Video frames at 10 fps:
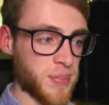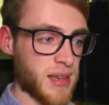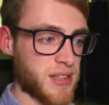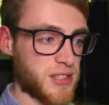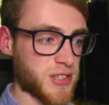
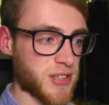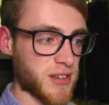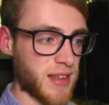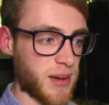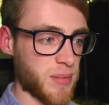just look at
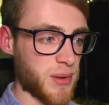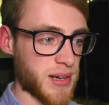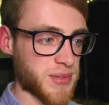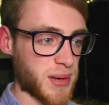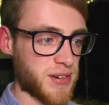that Blue
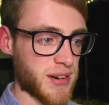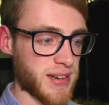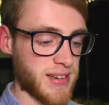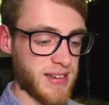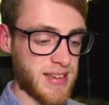Eyes White
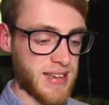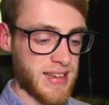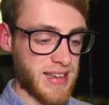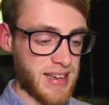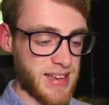Dragon
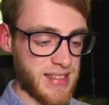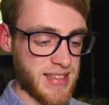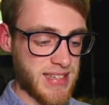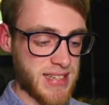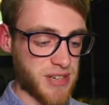in the
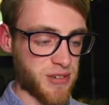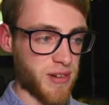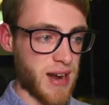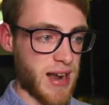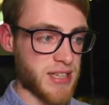secret
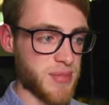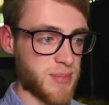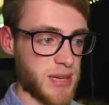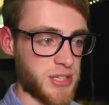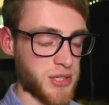rare,
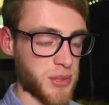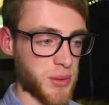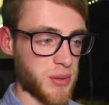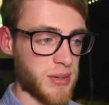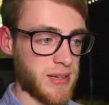Speed
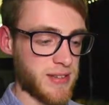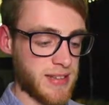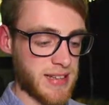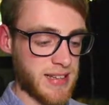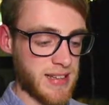Duel,
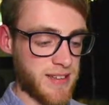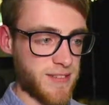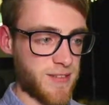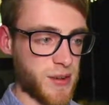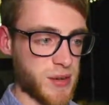
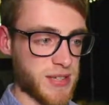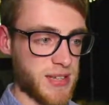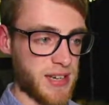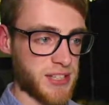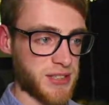first
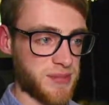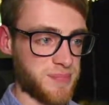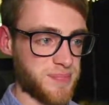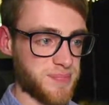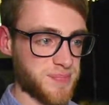edition
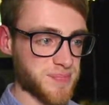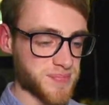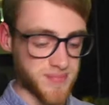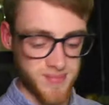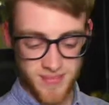
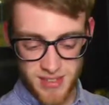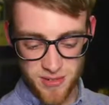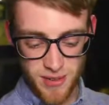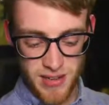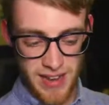
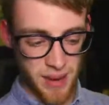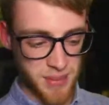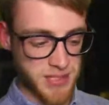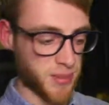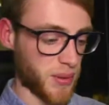really happy
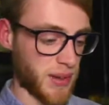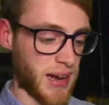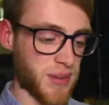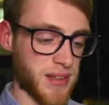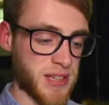to pull that
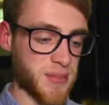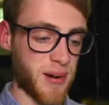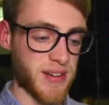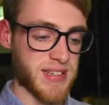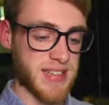out of this
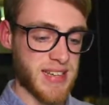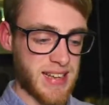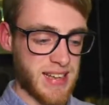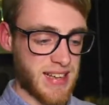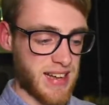box.
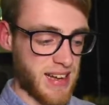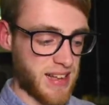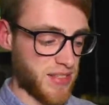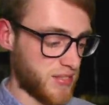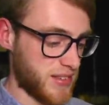Uh,
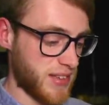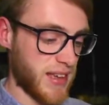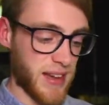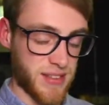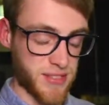
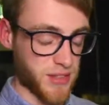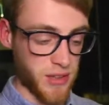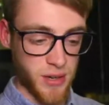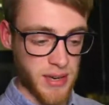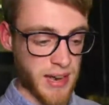yeah, the
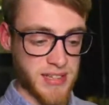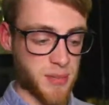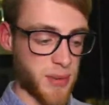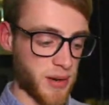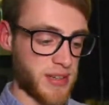luck has to
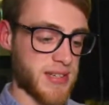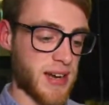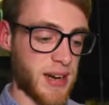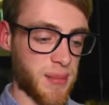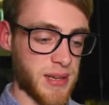be on your
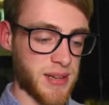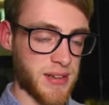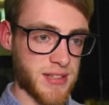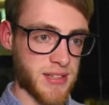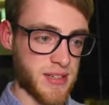side
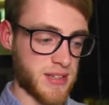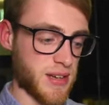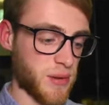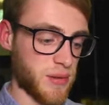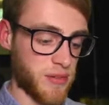because there's
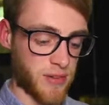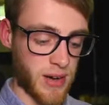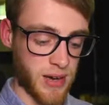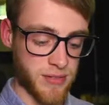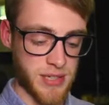only
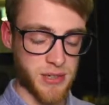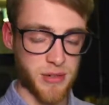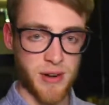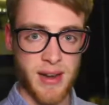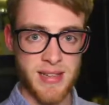five secret
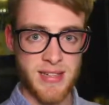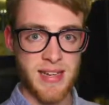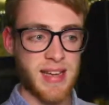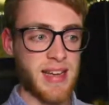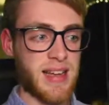rares
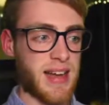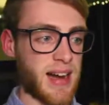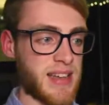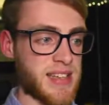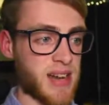
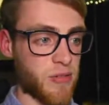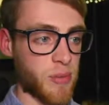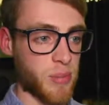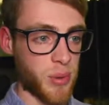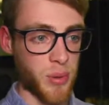and it's out of a
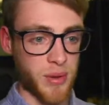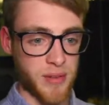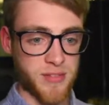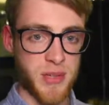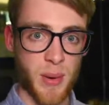pool
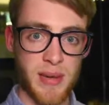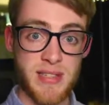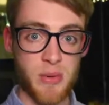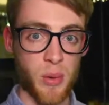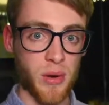of
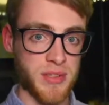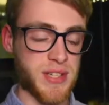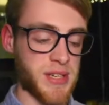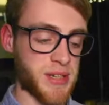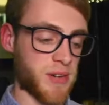21
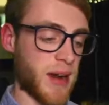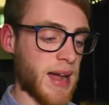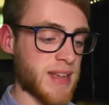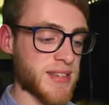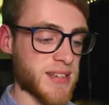secret
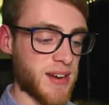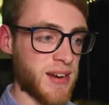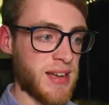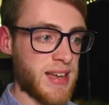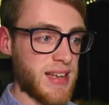rares so
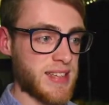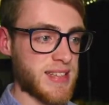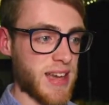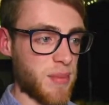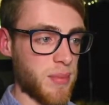to
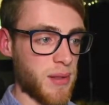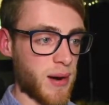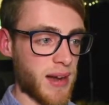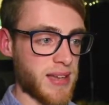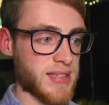get blue
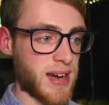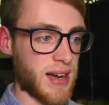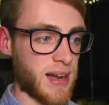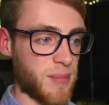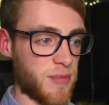eyes I
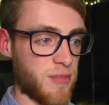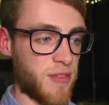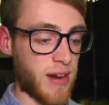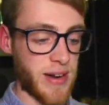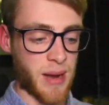am
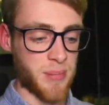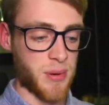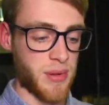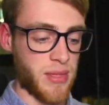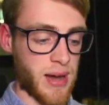very happy
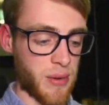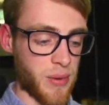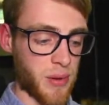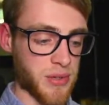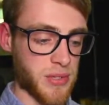with that. We
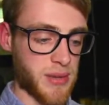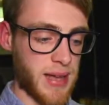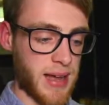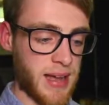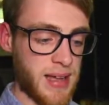also
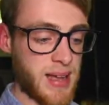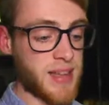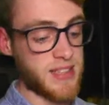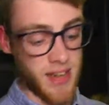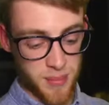get
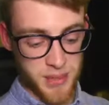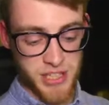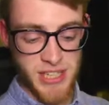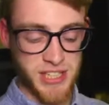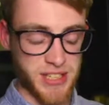Dark
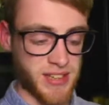Magician